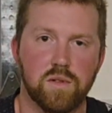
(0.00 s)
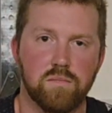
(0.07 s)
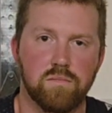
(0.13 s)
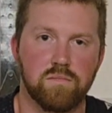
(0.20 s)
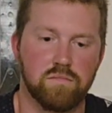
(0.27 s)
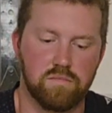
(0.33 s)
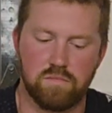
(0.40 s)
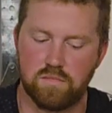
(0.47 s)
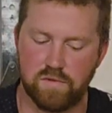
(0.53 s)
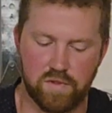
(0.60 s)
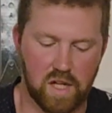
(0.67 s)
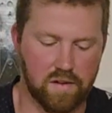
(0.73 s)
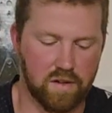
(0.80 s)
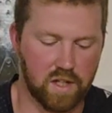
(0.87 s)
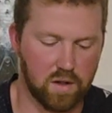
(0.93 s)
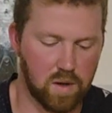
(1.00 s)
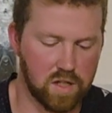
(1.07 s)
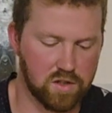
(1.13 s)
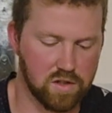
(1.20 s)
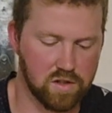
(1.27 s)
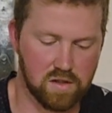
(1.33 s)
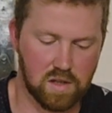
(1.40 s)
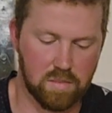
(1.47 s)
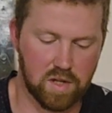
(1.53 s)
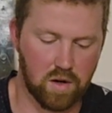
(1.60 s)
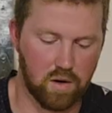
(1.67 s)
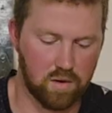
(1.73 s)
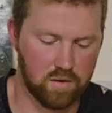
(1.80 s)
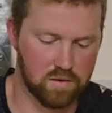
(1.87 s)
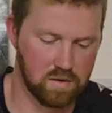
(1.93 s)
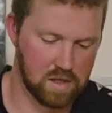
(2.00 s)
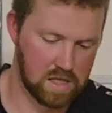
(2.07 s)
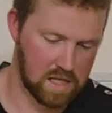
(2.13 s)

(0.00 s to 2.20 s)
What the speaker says: And if you have any questions, let me know.